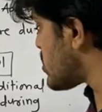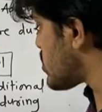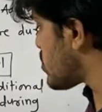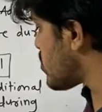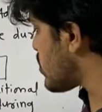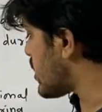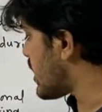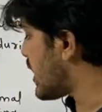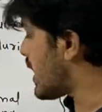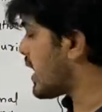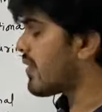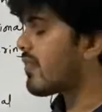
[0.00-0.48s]
to
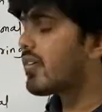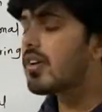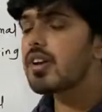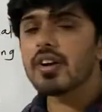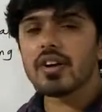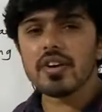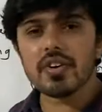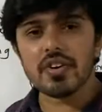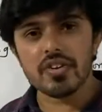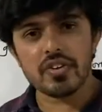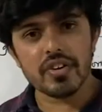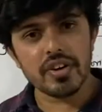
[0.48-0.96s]

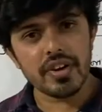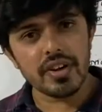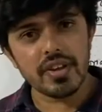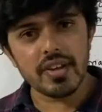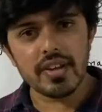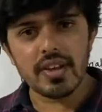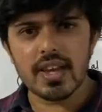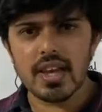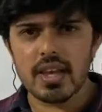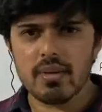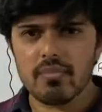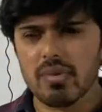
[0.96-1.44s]
1100
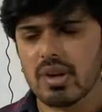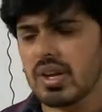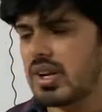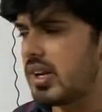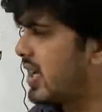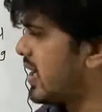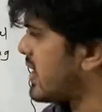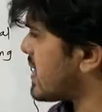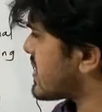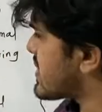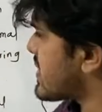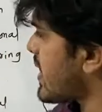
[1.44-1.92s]

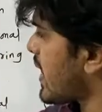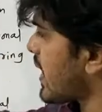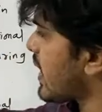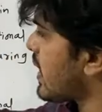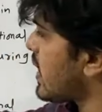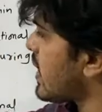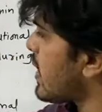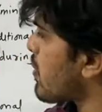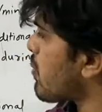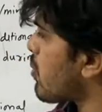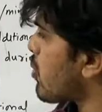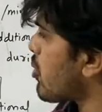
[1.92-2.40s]
ml,
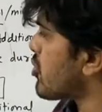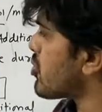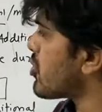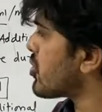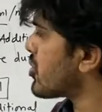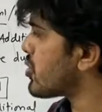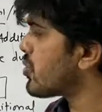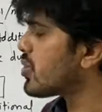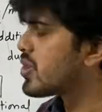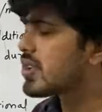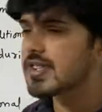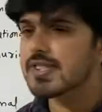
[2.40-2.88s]
exactly
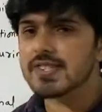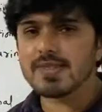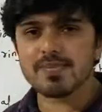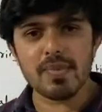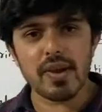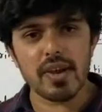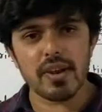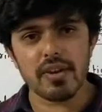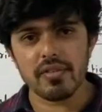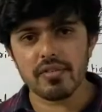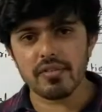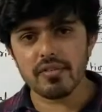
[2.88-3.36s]
opposite to
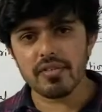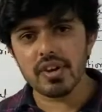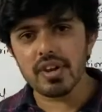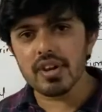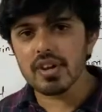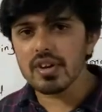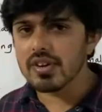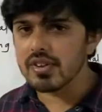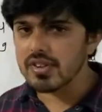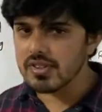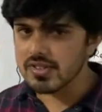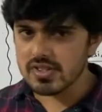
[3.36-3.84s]
inspiratory
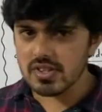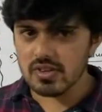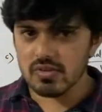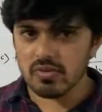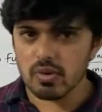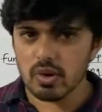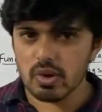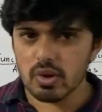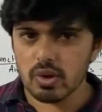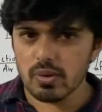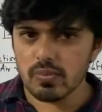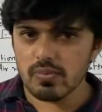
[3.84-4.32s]
reserve
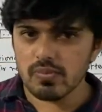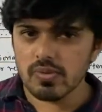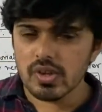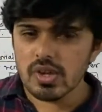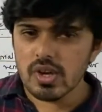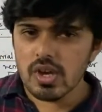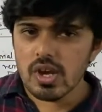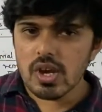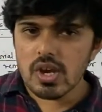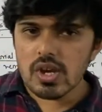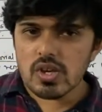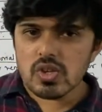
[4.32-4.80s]
volume.
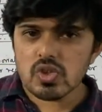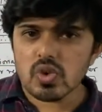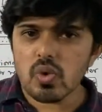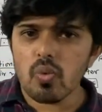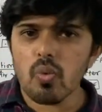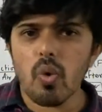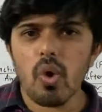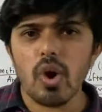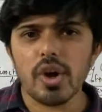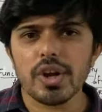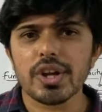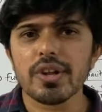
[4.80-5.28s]
So
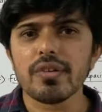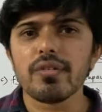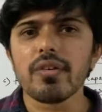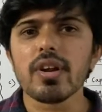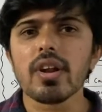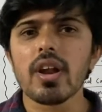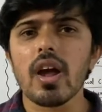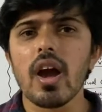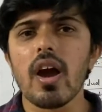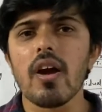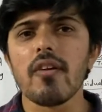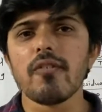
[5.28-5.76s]

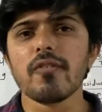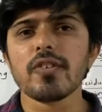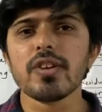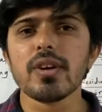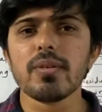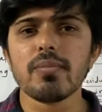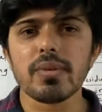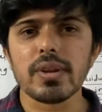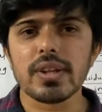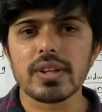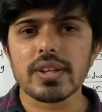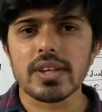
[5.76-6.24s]
whatever after
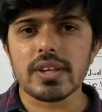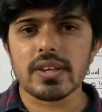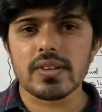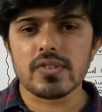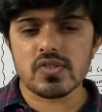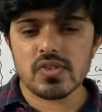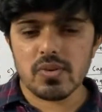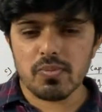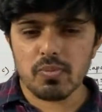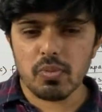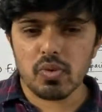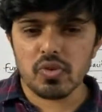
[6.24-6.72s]
breathing,
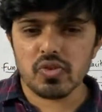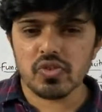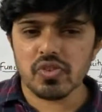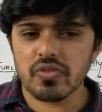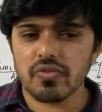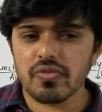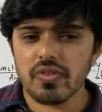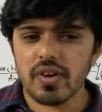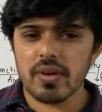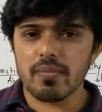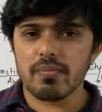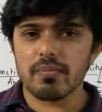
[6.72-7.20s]
suppose
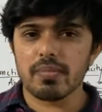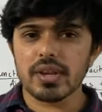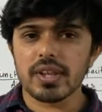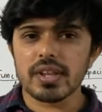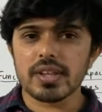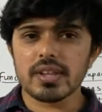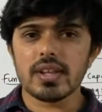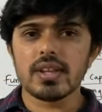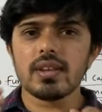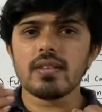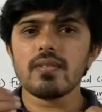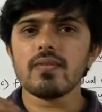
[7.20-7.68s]
if I
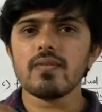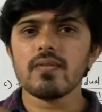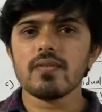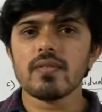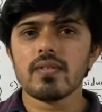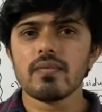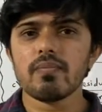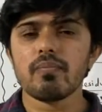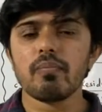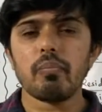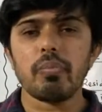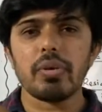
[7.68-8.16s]
breathe in,
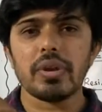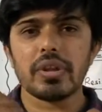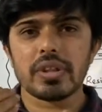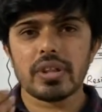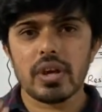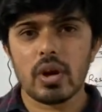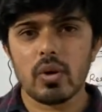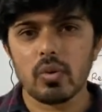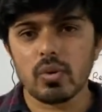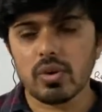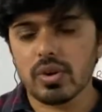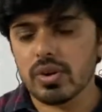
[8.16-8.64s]
breathe
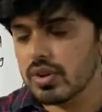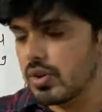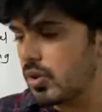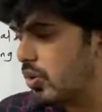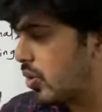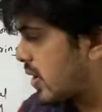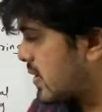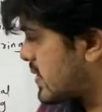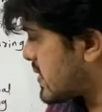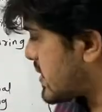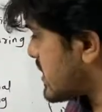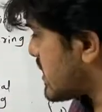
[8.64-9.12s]
out. You
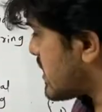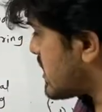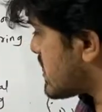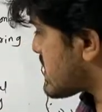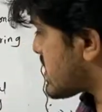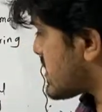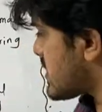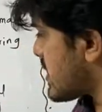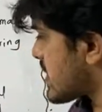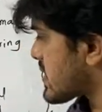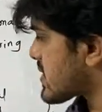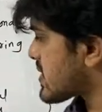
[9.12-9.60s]
can see
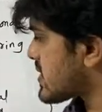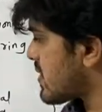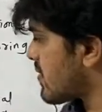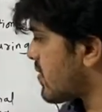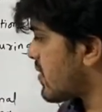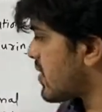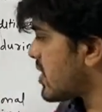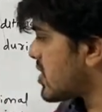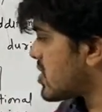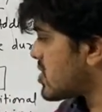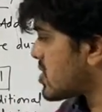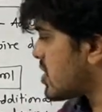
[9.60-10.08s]
this next
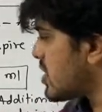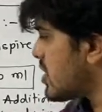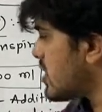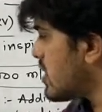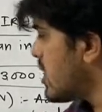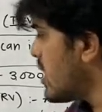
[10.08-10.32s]
definition,